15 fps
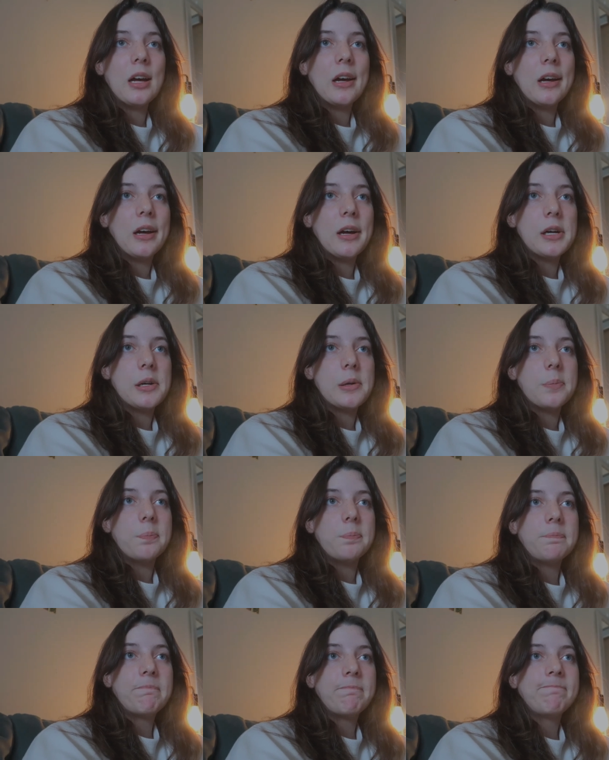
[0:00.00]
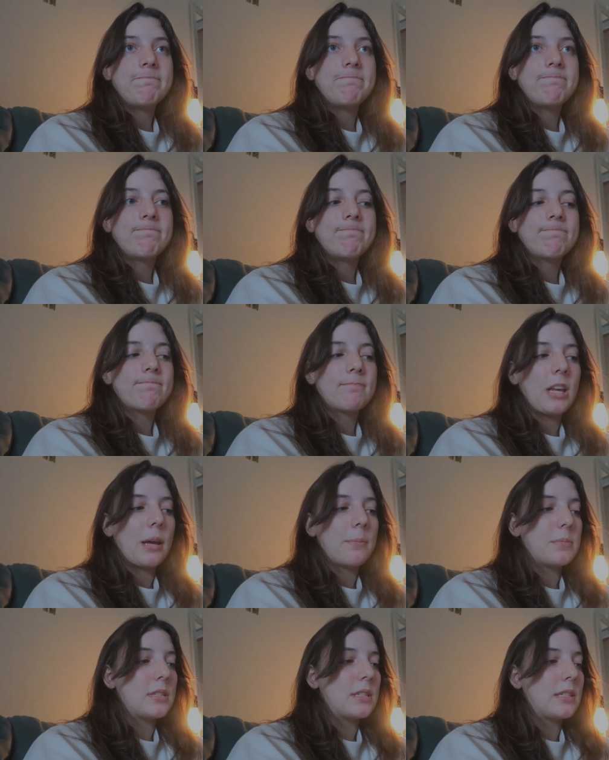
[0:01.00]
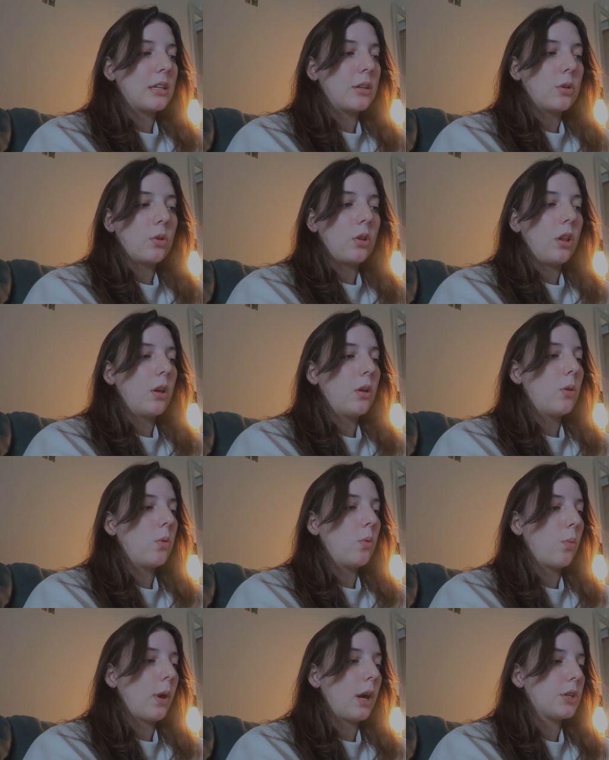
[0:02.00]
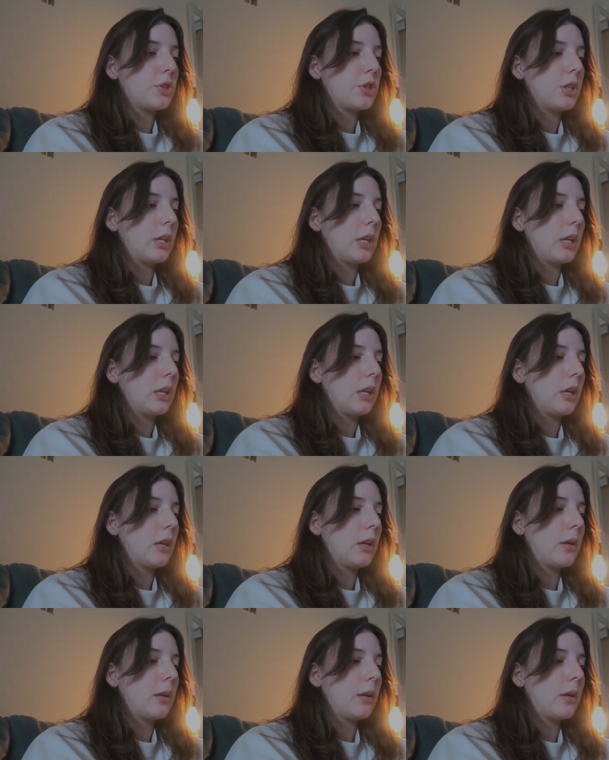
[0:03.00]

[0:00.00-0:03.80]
Um, I'm still watching